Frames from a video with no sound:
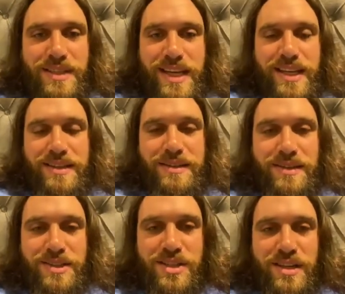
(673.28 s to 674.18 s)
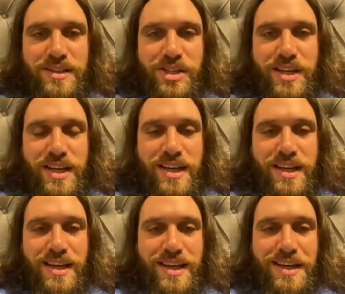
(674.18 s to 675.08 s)
Like it's such
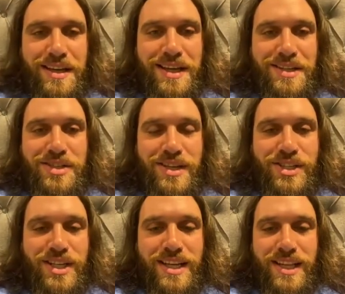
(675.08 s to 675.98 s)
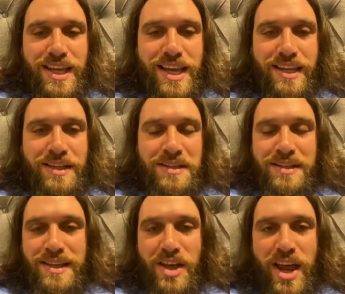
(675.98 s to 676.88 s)
a like
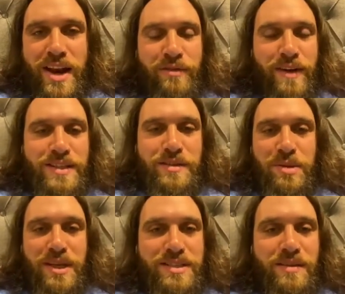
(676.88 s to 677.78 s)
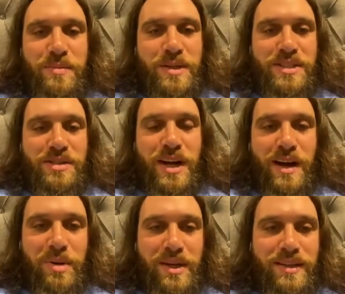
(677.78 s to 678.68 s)
inoffensive place. Everybody's so
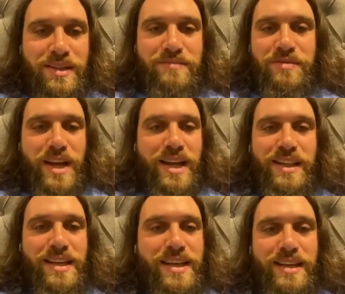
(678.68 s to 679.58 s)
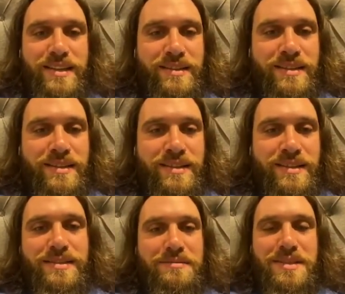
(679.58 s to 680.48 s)
happy and friendly, and
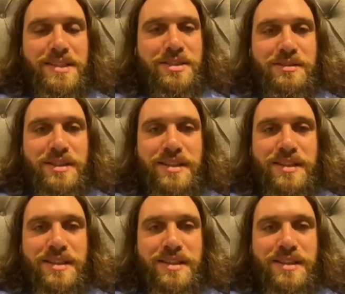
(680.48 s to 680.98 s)
it's cool.